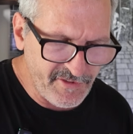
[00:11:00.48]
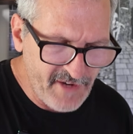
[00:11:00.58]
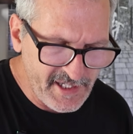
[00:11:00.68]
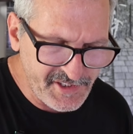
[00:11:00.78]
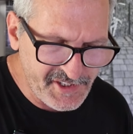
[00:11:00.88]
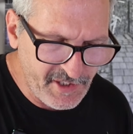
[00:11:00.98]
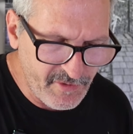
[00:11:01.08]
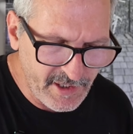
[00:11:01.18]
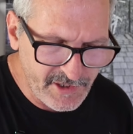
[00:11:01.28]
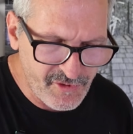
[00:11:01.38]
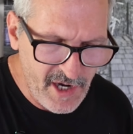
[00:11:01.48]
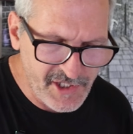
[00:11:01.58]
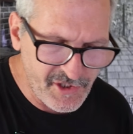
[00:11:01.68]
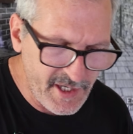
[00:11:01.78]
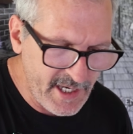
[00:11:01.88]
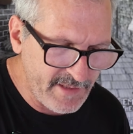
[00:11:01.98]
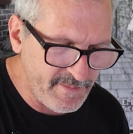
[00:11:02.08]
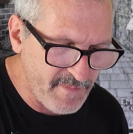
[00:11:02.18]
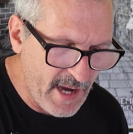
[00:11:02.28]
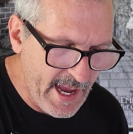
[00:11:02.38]
to find secreted treasure
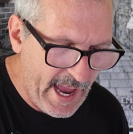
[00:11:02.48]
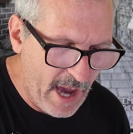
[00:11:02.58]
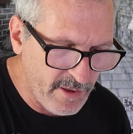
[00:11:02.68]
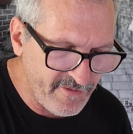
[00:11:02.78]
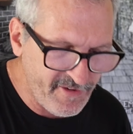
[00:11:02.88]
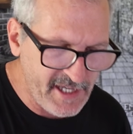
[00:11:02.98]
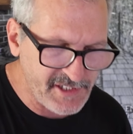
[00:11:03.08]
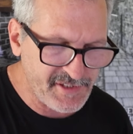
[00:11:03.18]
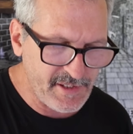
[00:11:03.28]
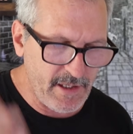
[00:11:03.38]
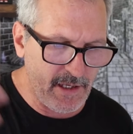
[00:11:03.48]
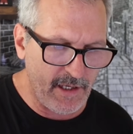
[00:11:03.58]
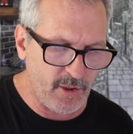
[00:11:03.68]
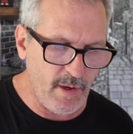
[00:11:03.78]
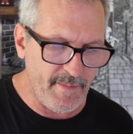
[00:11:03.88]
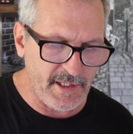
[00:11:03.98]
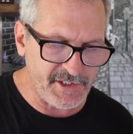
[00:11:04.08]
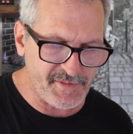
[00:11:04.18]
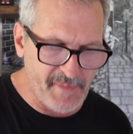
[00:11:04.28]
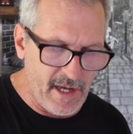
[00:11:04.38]
hidden by out of phase
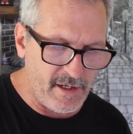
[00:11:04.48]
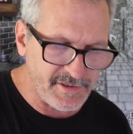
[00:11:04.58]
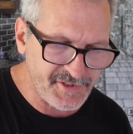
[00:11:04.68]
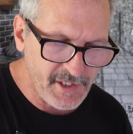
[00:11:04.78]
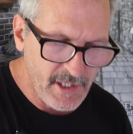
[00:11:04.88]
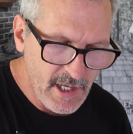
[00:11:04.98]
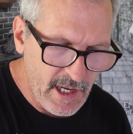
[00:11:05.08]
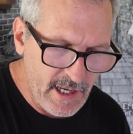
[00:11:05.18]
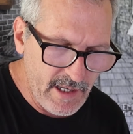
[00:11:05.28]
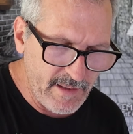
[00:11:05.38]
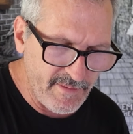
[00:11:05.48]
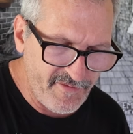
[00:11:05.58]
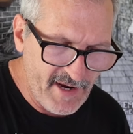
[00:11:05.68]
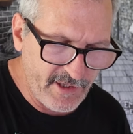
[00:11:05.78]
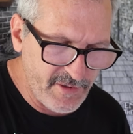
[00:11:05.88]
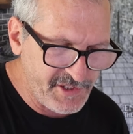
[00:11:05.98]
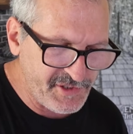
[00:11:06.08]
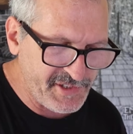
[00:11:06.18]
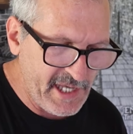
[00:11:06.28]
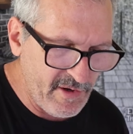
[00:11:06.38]
equipment spells. Find
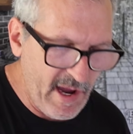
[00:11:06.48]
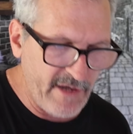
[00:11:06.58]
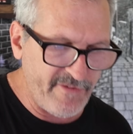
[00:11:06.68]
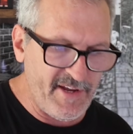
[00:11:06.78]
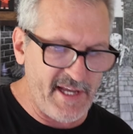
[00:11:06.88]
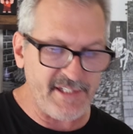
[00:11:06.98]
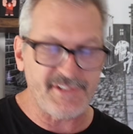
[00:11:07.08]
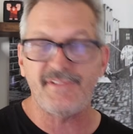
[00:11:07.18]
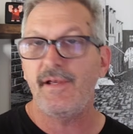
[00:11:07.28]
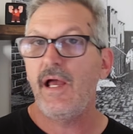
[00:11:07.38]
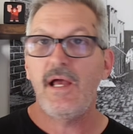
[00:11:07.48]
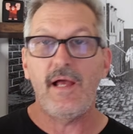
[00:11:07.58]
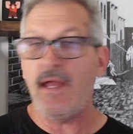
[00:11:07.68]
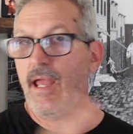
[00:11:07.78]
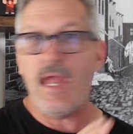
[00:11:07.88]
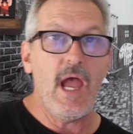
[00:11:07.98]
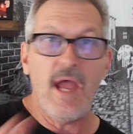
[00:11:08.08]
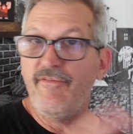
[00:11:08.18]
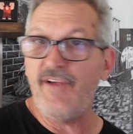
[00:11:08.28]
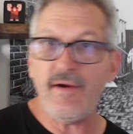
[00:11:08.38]
creatures that are out of phase.
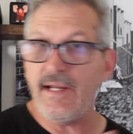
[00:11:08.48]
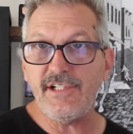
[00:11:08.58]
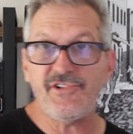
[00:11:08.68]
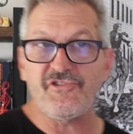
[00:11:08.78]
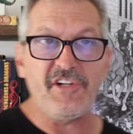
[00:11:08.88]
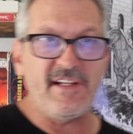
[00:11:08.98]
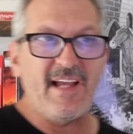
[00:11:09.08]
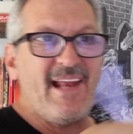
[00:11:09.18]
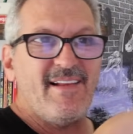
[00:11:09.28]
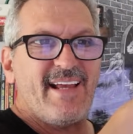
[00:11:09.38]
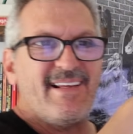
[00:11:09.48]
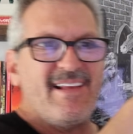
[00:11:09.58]
Very interesting, kind of